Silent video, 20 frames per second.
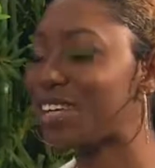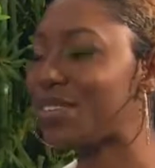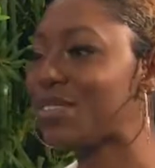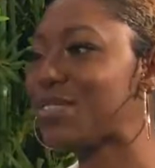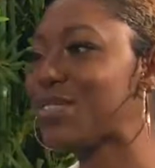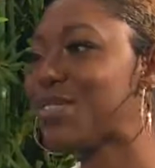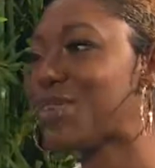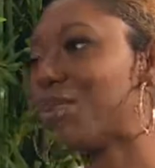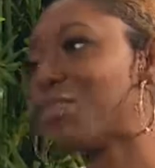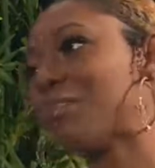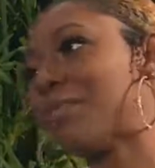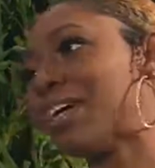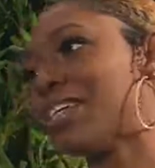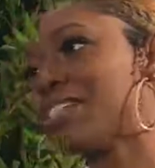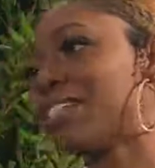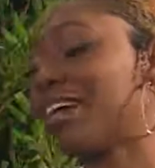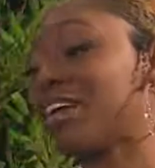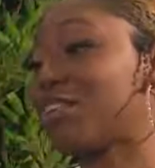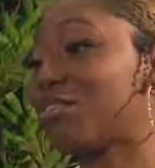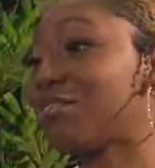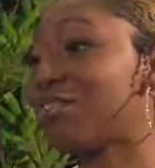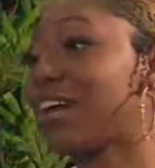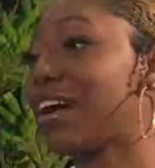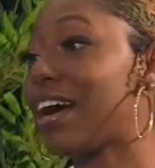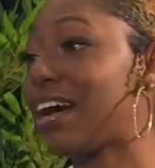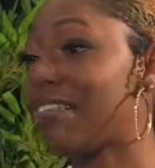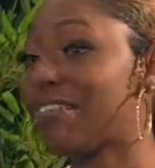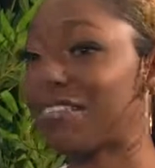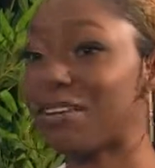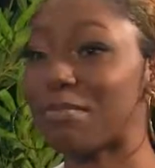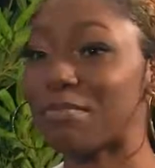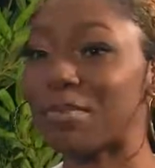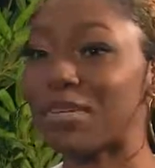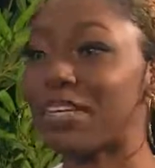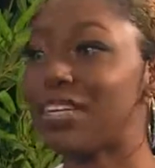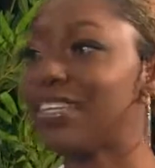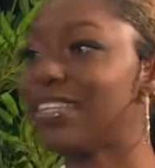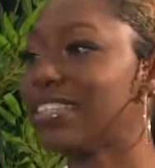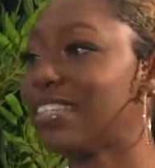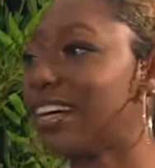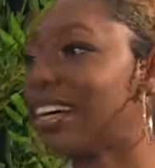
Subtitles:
Thank you so much. Thank you for having me.